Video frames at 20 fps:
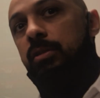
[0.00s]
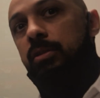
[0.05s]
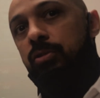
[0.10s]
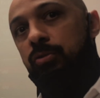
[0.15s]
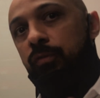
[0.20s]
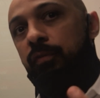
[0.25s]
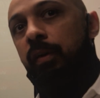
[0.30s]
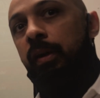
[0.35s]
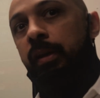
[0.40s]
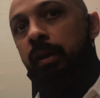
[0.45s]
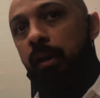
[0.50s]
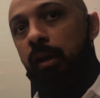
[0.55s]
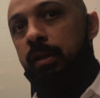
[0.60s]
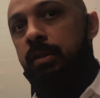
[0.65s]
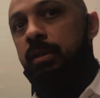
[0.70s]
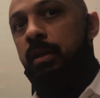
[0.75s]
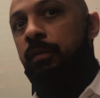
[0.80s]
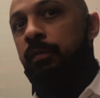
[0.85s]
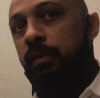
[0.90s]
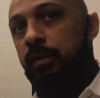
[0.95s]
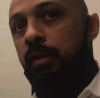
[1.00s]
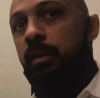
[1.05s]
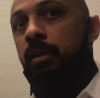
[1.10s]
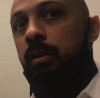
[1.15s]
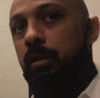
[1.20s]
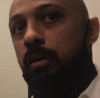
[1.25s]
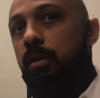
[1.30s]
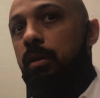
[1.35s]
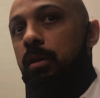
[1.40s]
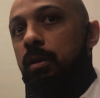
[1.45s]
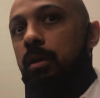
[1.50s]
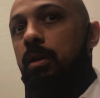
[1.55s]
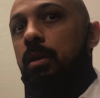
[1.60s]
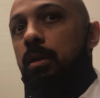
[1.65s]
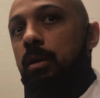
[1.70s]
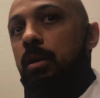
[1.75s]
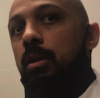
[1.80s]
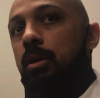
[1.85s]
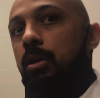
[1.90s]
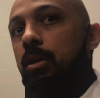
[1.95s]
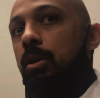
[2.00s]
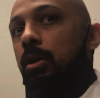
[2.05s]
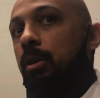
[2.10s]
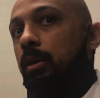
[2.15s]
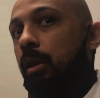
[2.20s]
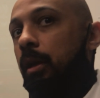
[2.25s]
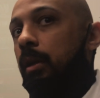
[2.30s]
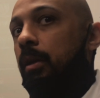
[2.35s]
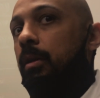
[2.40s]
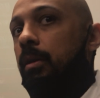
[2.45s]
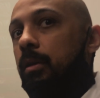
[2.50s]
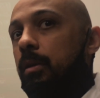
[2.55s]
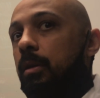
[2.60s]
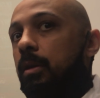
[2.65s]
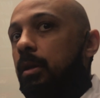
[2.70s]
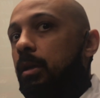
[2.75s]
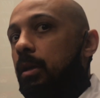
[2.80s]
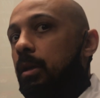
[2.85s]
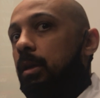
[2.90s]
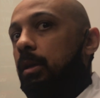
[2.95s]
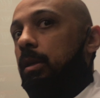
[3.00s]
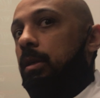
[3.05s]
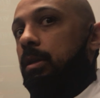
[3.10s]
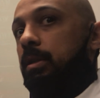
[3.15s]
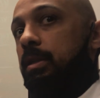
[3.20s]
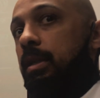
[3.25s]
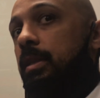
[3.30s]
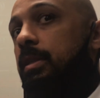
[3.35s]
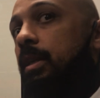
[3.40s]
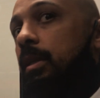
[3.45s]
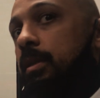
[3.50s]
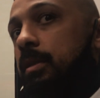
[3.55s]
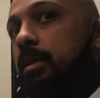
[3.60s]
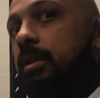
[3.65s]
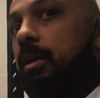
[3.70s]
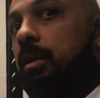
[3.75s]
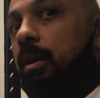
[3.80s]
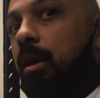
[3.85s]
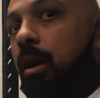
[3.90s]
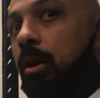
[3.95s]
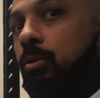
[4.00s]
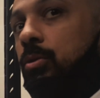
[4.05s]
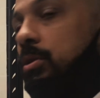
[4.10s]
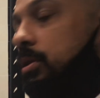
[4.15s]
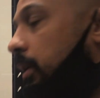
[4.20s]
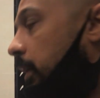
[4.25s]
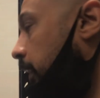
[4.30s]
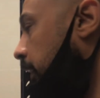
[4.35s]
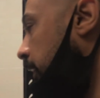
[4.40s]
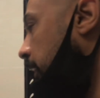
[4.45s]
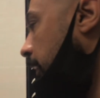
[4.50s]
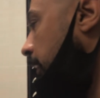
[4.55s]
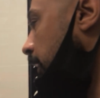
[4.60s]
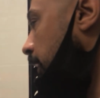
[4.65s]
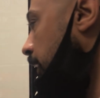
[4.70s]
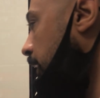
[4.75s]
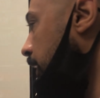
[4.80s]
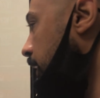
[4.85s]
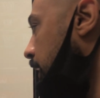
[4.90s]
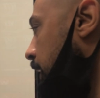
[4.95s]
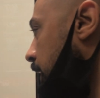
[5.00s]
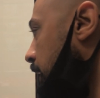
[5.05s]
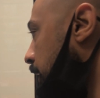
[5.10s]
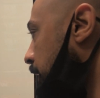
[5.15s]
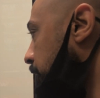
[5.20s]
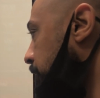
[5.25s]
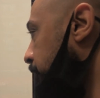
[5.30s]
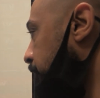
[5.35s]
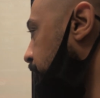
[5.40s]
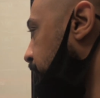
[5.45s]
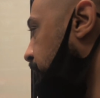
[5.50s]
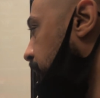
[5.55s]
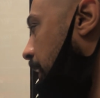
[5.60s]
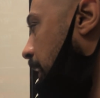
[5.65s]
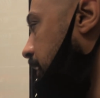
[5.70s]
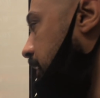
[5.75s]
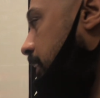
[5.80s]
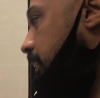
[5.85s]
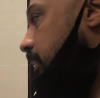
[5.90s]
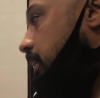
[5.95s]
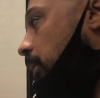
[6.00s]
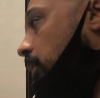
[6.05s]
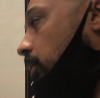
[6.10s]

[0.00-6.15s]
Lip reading: to finalize everything. Okay, that's it. I would say this is the